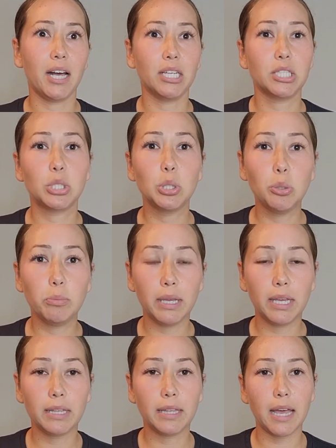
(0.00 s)

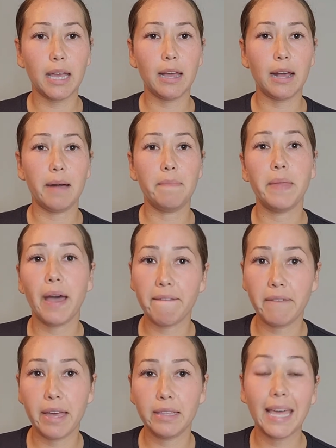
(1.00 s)
assuming that
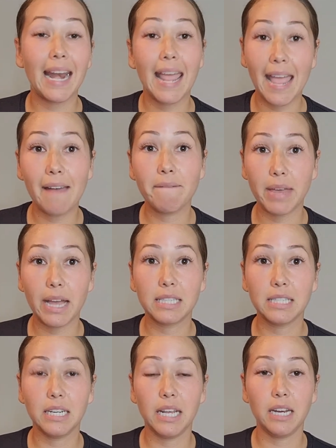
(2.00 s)
that I am
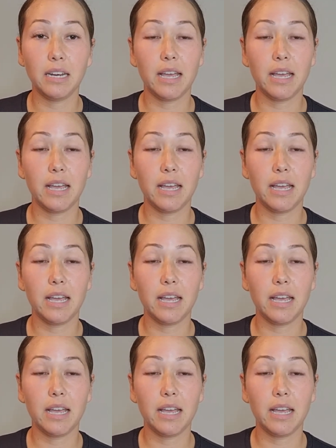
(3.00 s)
vaccinated.